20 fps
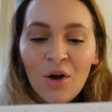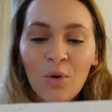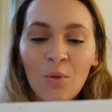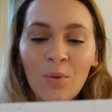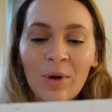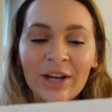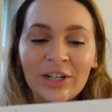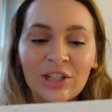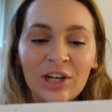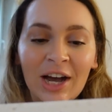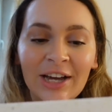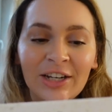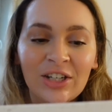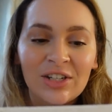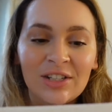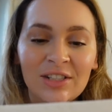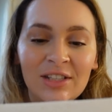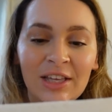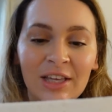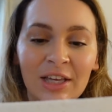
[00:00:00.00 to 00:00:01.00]
which I
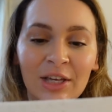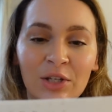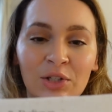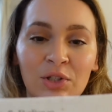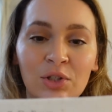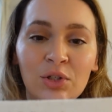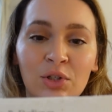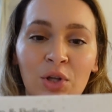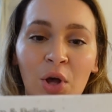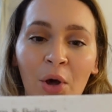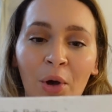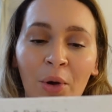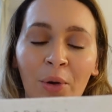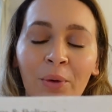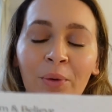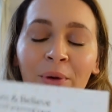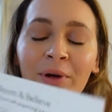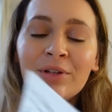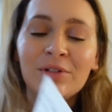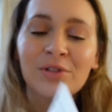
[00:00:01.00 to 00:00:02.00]
just think is
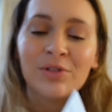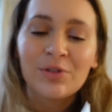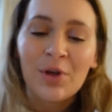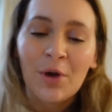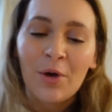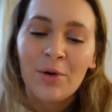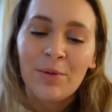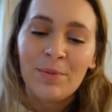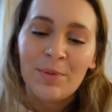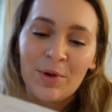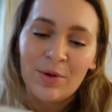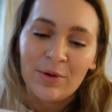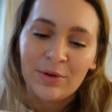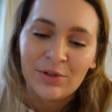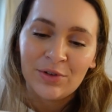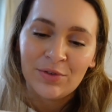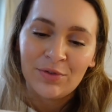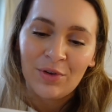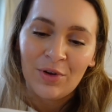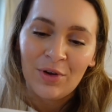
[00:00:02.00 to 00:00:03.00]
so
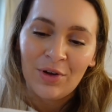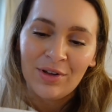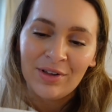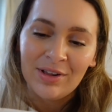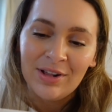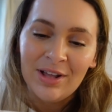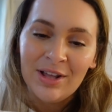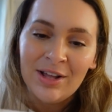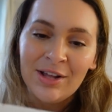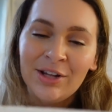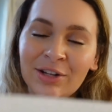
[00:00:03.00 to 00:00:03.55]
beautiful.